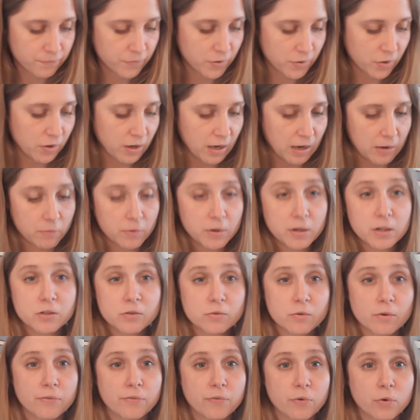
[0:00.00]
Okay, we're going to do
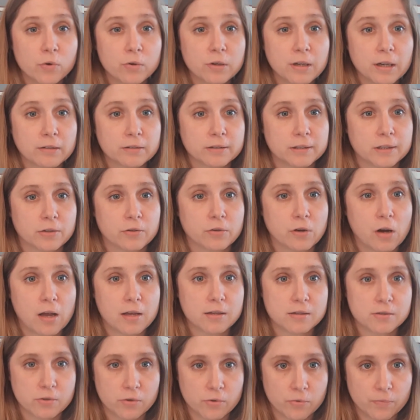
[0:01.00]
a full Celtic
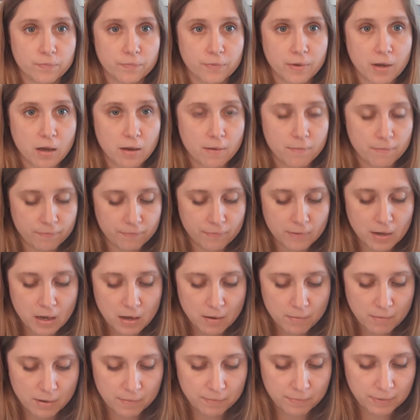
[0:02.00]
cross, so
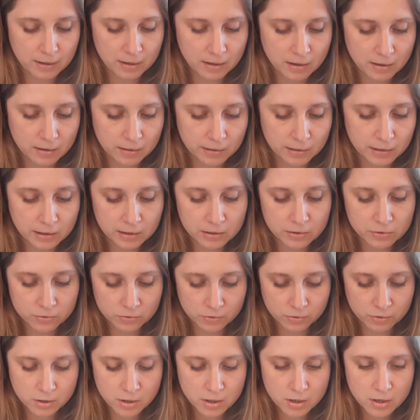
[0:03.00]
might be a
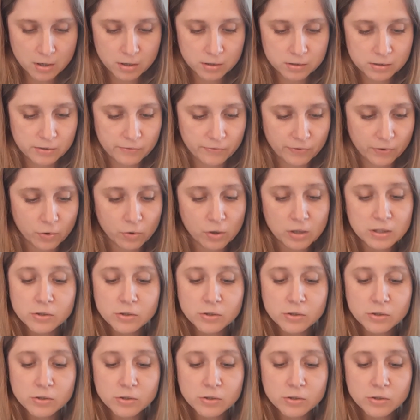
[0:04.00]
little difficult.